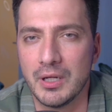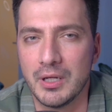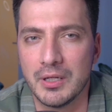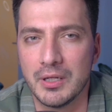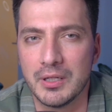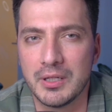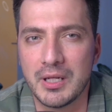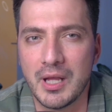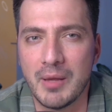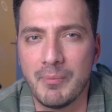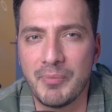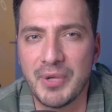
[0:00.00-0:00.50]

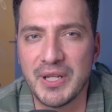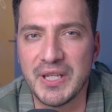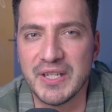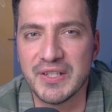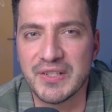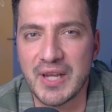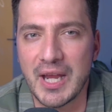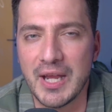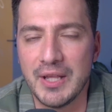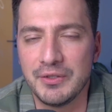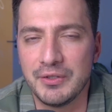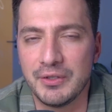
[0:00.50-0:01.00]

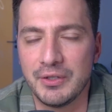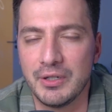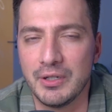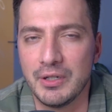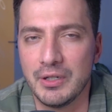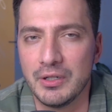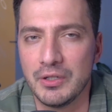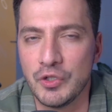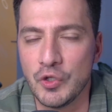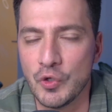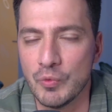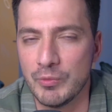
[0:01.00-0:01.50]
companies
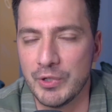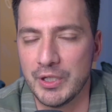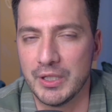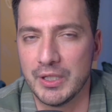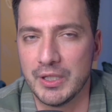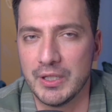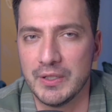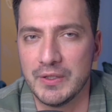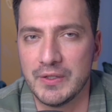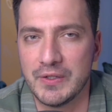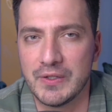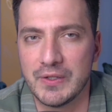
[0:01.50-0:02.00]
enter new
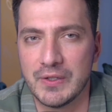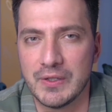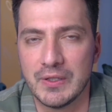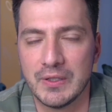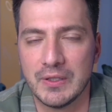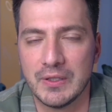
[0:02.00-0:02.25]
markets?